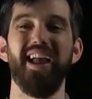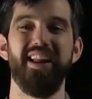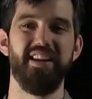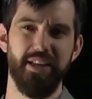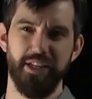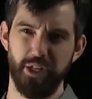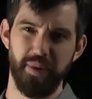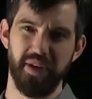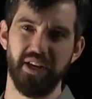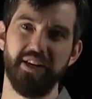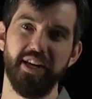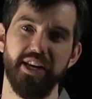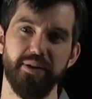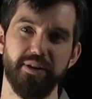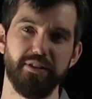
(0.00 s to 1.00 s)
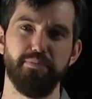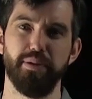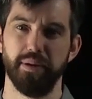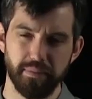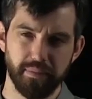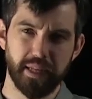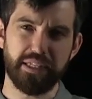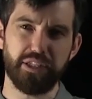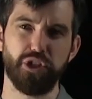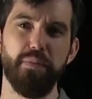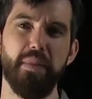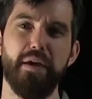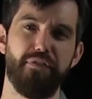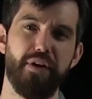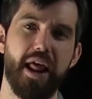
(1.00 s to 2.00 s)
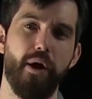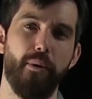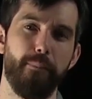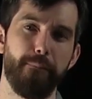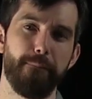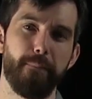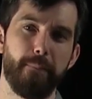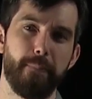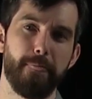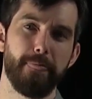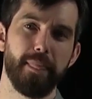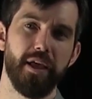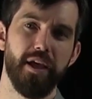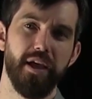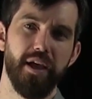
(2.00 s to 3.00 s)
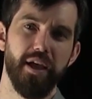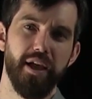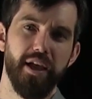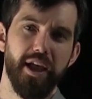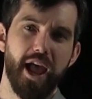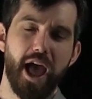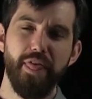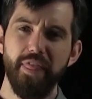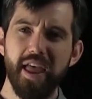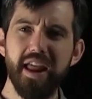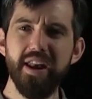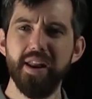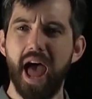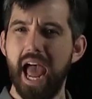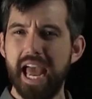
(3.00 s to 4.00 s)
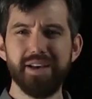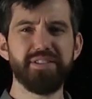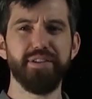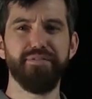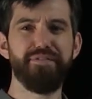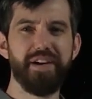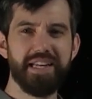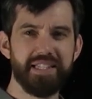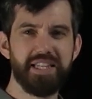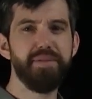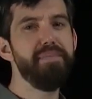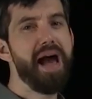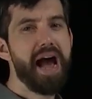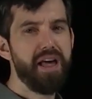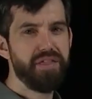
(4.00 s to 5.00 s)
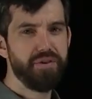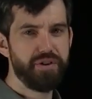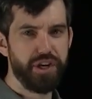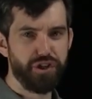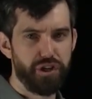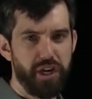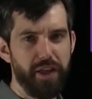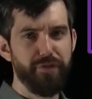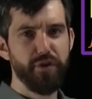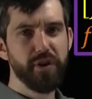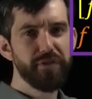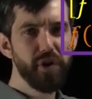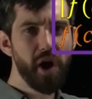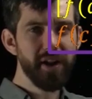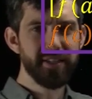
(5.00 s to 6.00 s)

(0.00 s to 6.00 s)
it needs to be continuous, but let's assume that for now. And then I have some fancy math notation. If you have not